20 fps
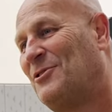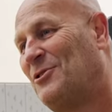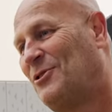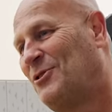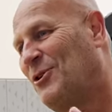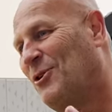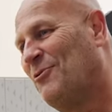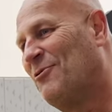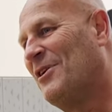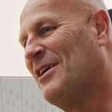
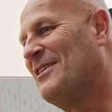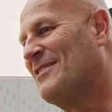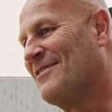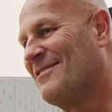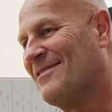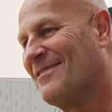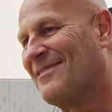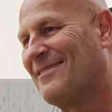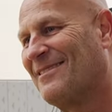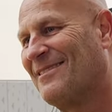Two
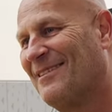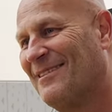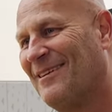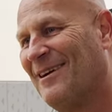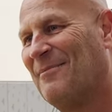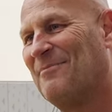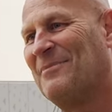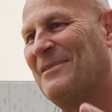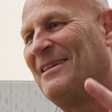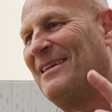reasons.
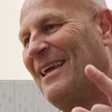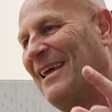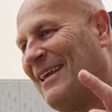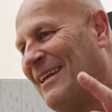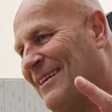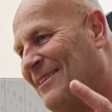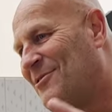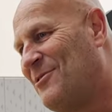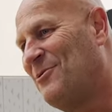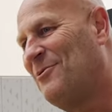I'm
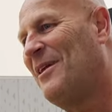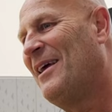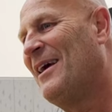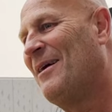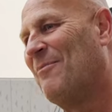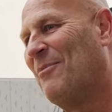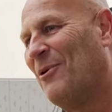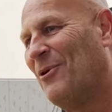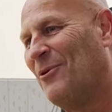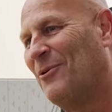getting too
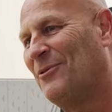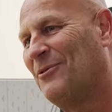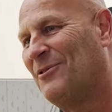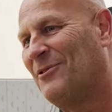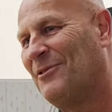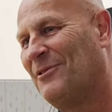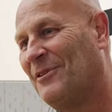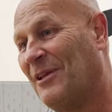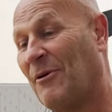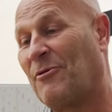damn old.
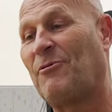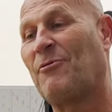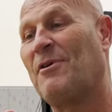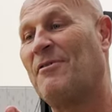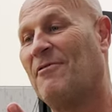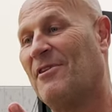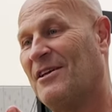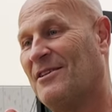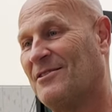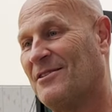Now, three
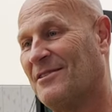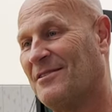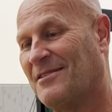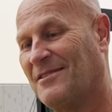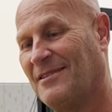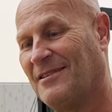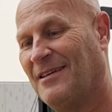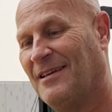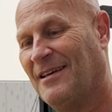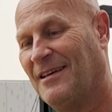
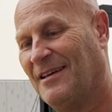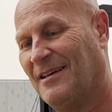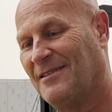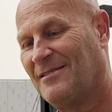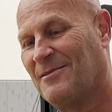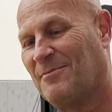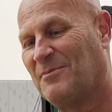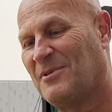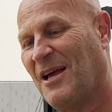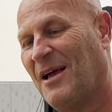reasons.
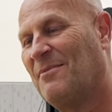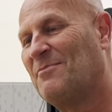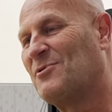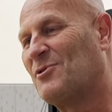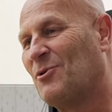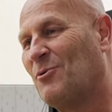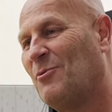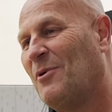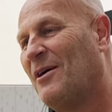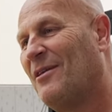Sometimes
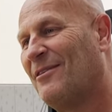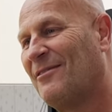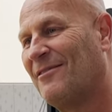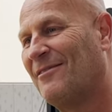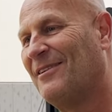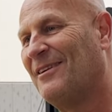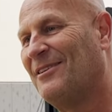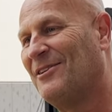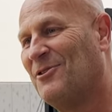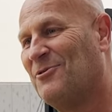the
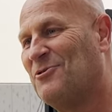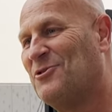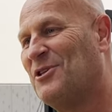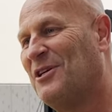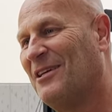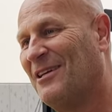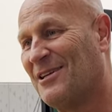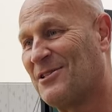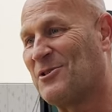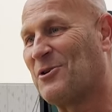weather in
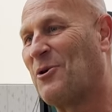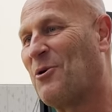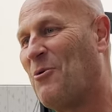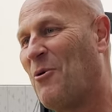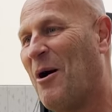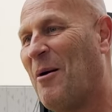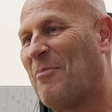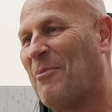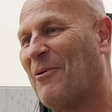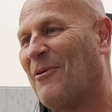Eugene doesn't
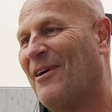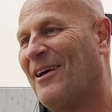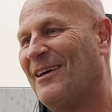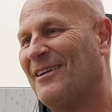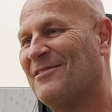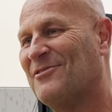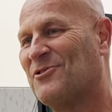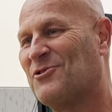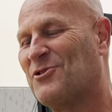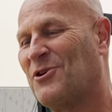cooperate,
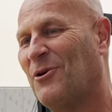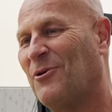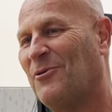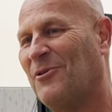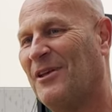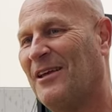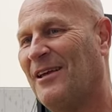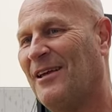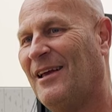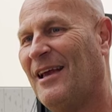and so
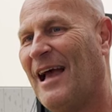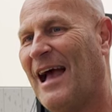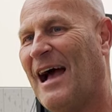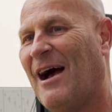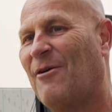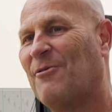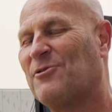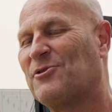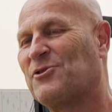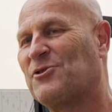the
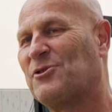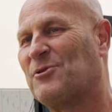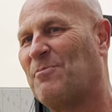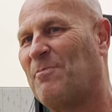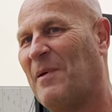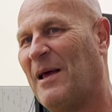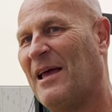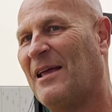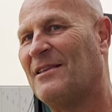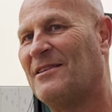hours
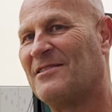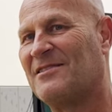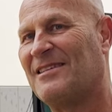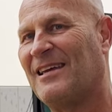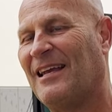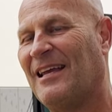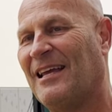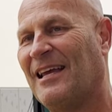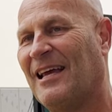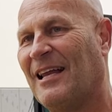spent
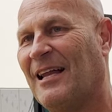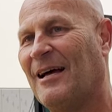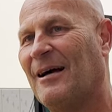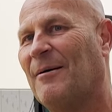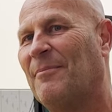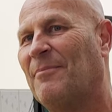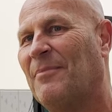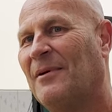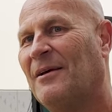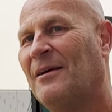setting it up,